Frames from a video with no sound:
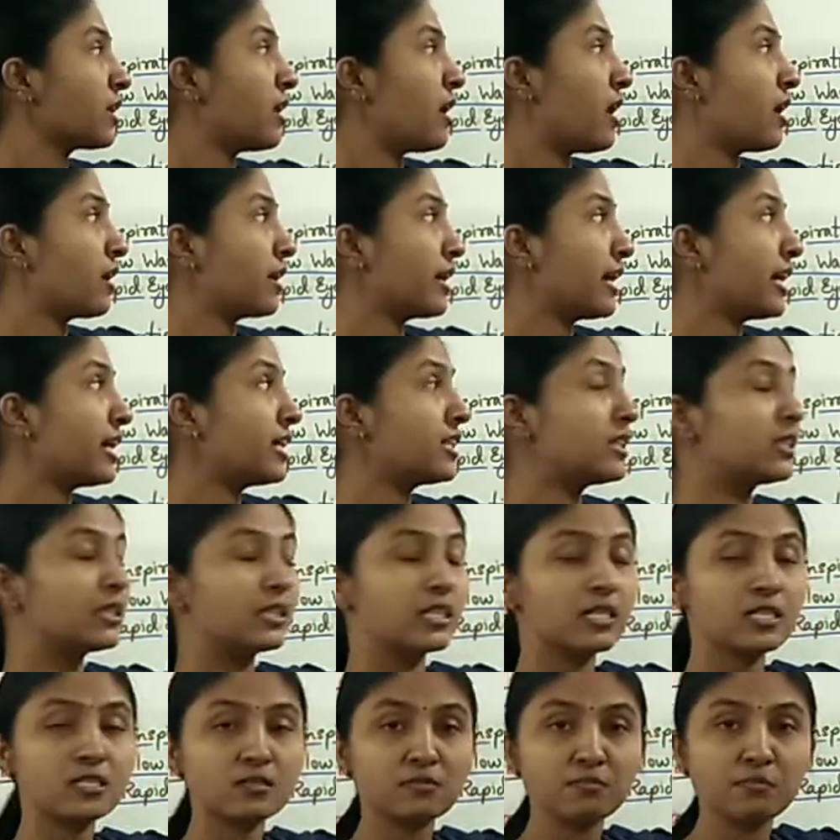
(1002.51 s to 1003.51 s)
again
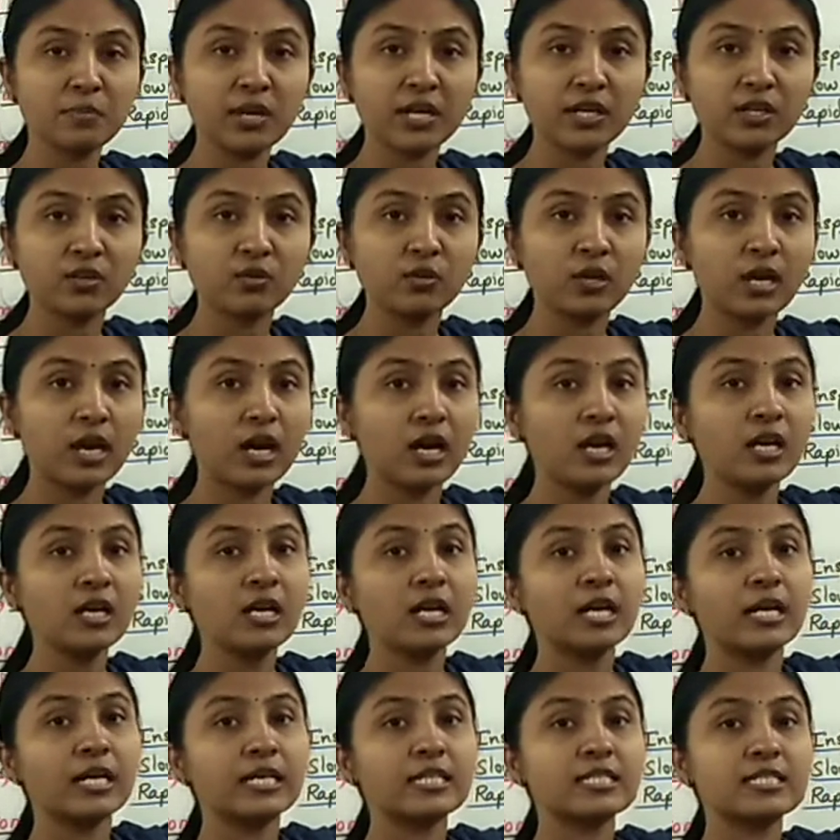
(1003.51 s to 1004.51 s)
this medulla,
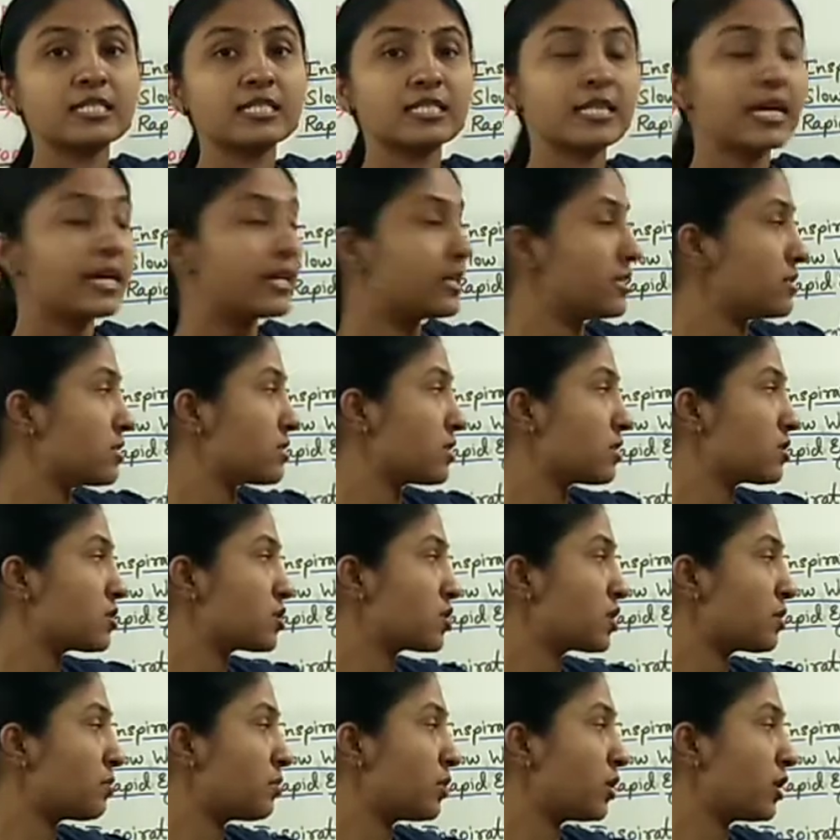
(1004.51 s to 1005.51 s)
it sends
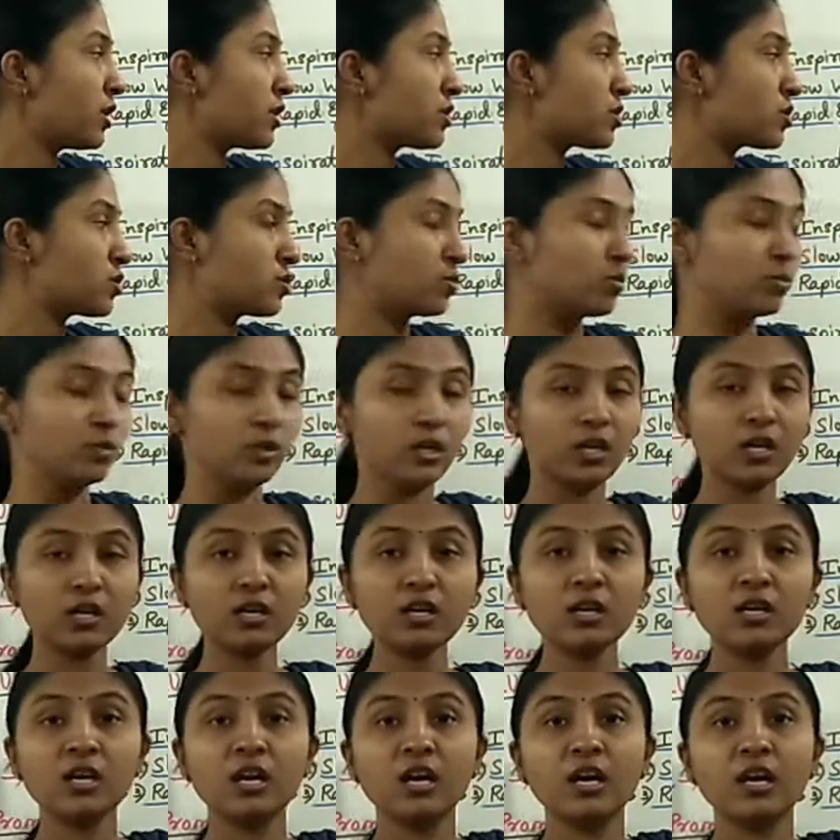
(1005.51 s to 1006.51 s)
stimulus to
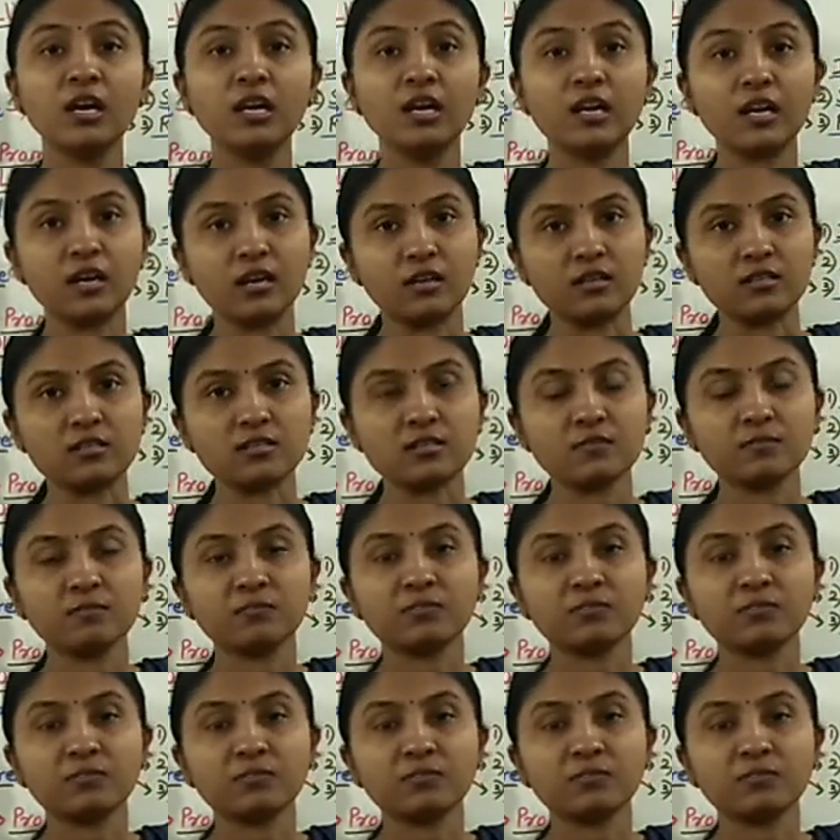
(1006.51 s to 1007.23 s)
the lungs.